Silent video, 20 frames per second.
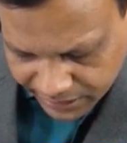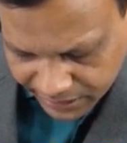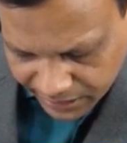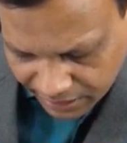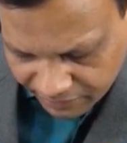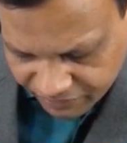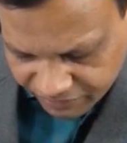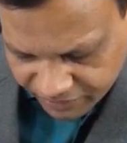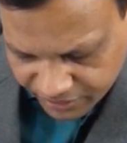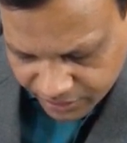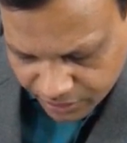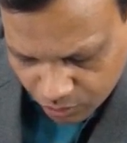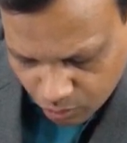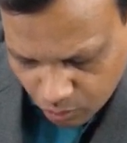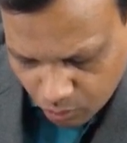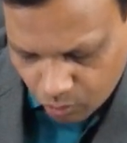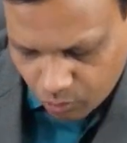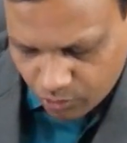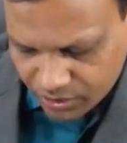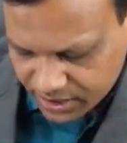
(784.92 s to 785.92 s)

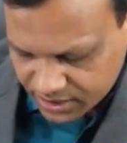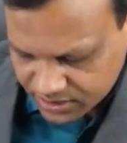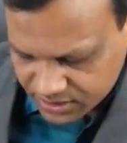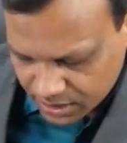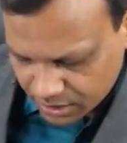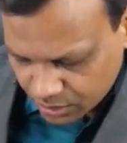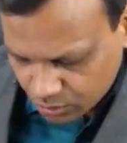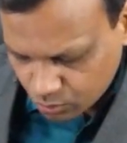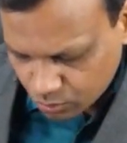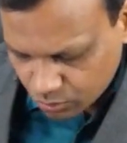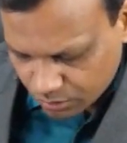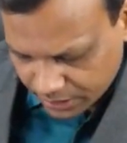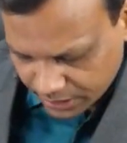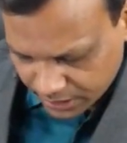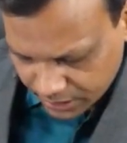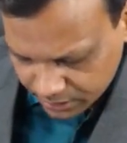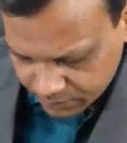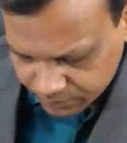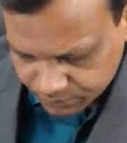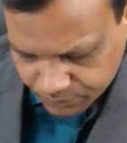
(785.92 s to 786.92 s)
Tafenoquine is a new
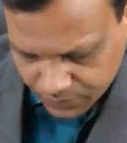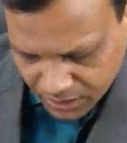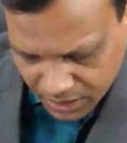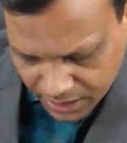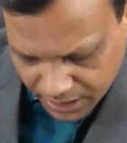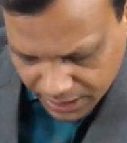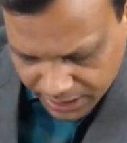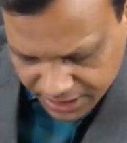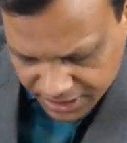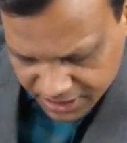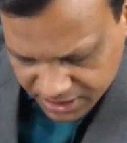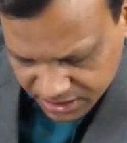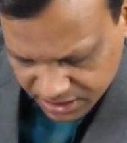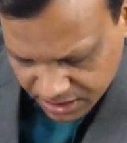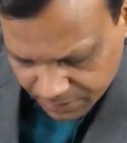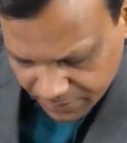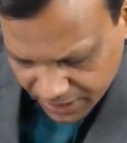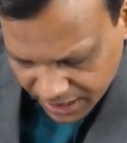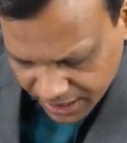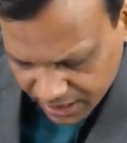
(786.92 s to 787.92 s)
drug. It is
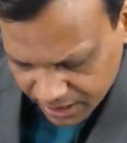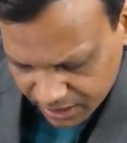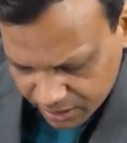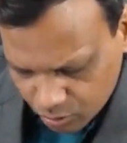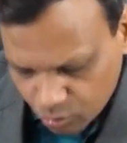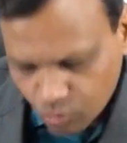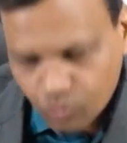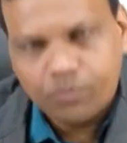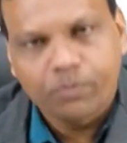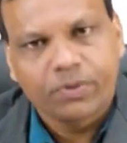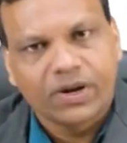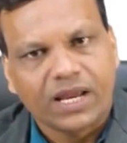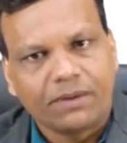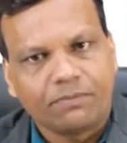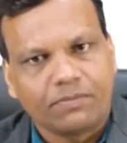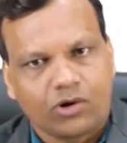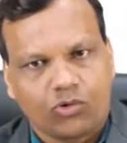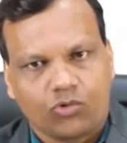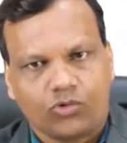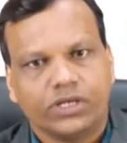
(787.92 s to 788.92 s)
similar to
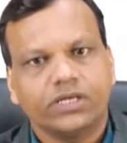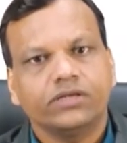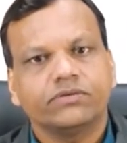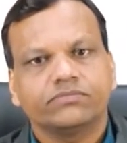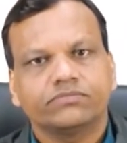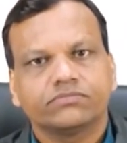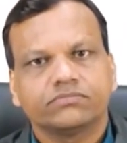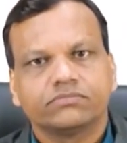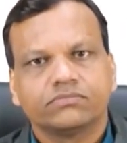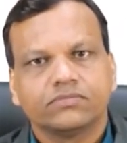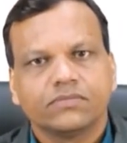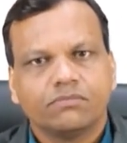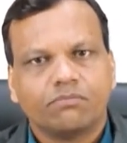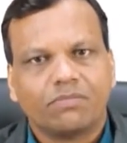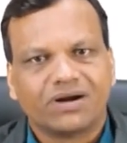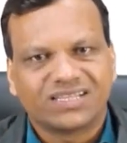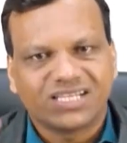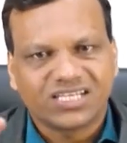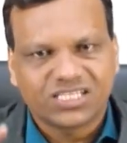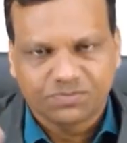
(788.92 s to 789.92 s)
primaquine,
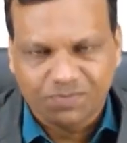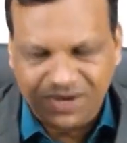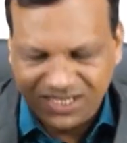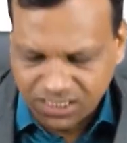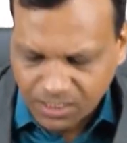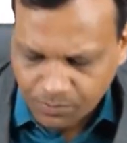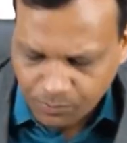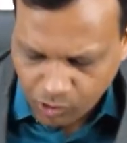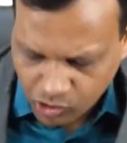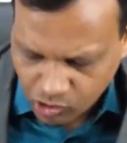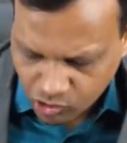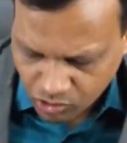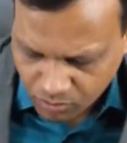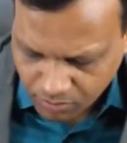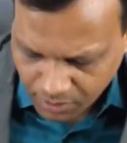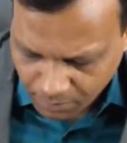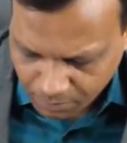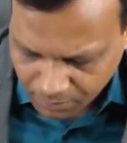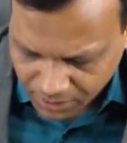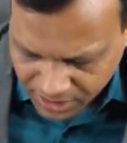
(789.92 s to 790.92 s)
but the special point to
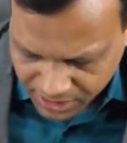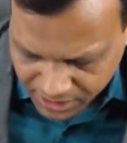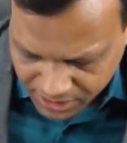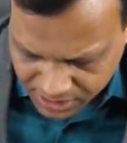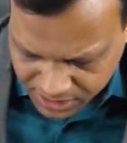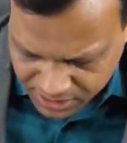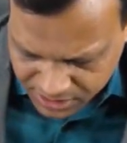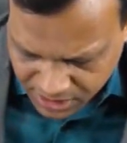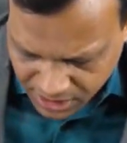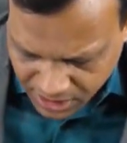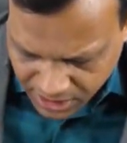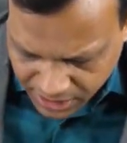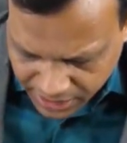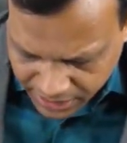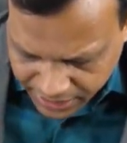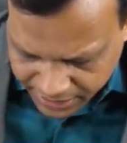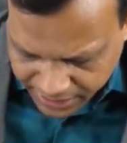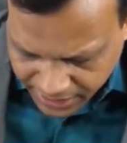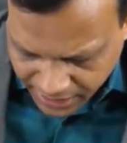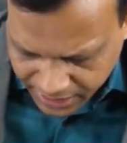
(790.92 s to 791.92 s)
remember is
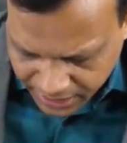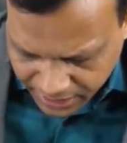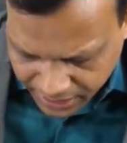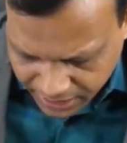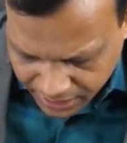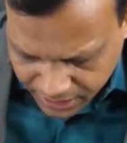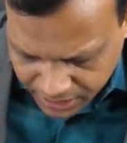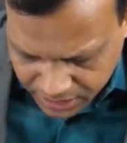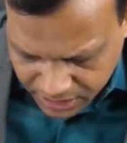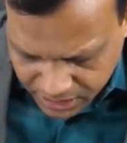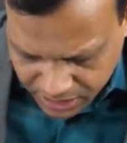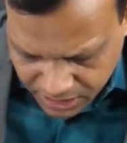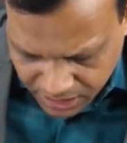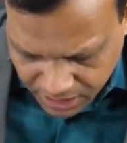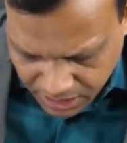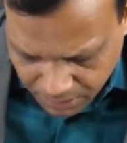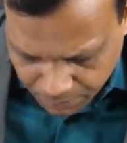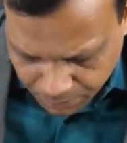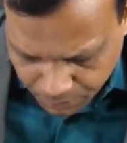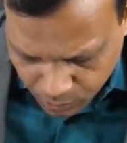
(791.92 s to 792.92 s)
it can kill the
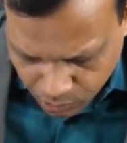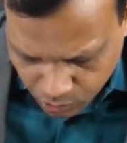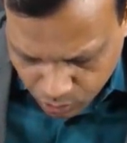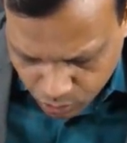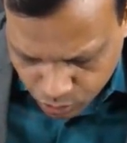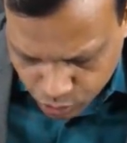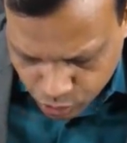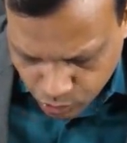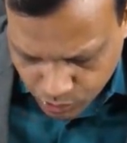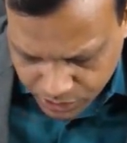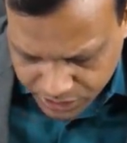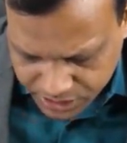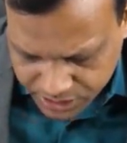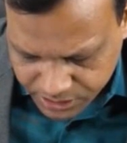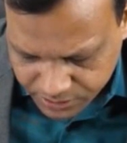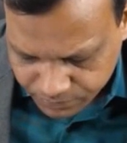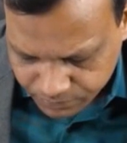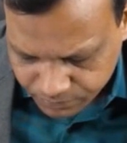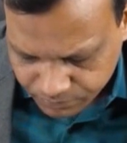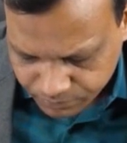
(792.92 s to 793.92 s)
hypnozoites,